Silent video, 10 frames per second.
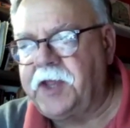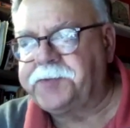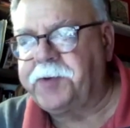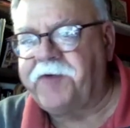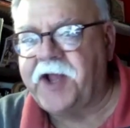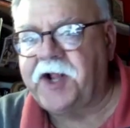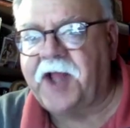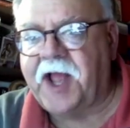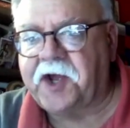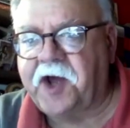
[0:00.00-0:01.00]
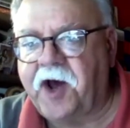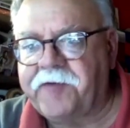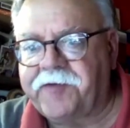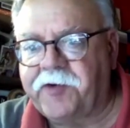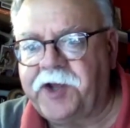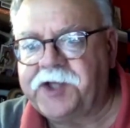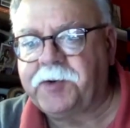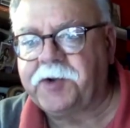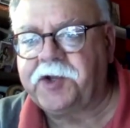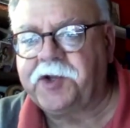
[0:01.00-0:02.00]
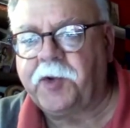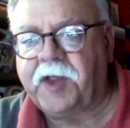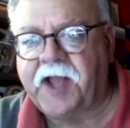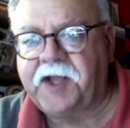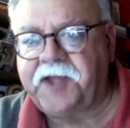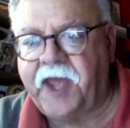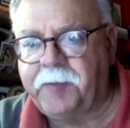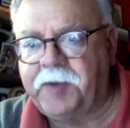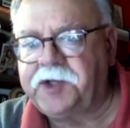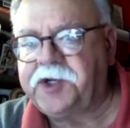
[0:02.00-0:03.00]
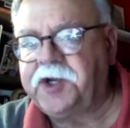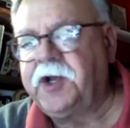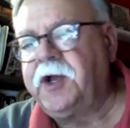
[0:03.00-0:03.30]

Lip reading: provided a lot of cover for Israel to do a lot of damage,